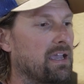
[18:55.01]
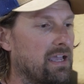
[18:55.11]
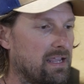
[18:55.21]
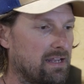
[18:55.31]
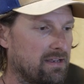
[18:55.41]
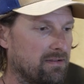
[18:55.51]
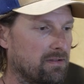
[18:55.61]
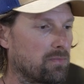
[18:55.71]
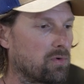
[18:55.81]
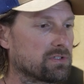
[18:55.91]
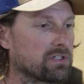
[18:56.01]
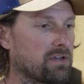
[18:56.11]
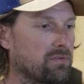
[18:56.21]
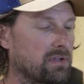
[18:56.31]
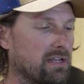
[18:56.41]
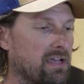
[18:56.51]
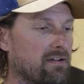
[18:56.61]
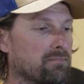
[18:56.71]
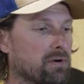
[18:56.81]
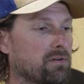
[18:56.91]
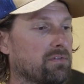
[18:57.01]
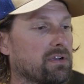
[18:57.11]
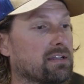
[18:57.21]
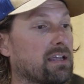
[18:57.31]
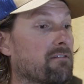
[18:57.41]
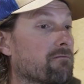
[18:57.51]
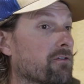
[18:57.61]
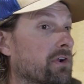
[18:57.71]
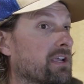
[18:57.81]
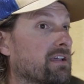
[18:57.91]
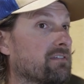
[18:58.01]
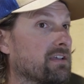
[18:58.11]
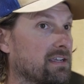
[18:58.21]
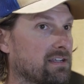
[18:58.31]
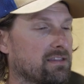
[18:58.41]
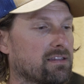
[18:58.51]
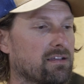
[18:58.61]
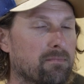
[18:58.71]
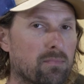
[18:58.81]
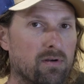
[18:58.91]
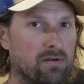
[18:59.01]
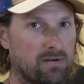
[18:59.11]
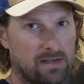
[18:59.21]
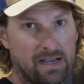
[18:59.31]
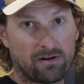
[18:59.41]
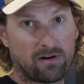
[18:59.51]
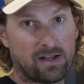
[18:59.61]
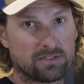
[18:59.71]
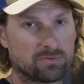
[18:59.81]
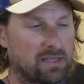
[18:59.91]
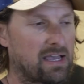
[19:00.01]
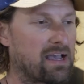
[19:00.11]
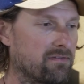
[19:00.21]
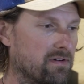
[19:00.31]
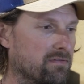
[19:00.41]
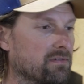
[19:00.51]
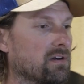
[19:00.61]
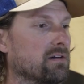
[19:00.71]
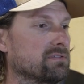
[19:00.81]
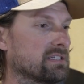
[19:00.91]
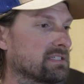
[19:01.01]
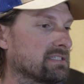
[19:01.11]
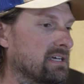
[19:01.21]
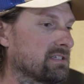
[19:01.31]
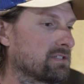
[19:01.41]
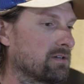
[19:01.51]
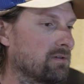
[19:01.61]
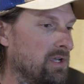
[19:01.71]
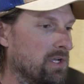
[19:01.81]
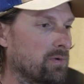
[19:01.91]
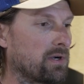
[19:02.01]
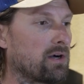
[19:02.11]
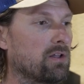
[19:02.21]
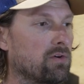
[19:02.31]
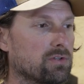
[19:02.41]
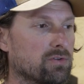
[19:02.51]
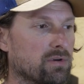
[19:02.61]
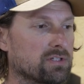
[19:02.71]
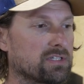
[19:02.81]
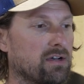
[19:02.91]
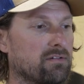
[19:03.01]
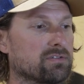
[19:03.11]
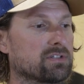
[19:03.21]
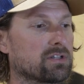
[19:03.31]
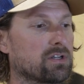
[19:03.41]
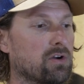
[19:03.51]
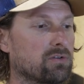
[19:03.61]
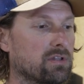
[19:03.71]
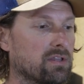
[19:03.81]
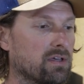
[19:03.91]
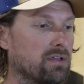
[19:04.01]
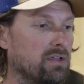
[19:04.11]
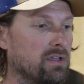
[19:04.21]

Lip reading: And the more stuff we can have perfect and forgiving, the higher odds we have of success. So we all owe it to ourselves to go to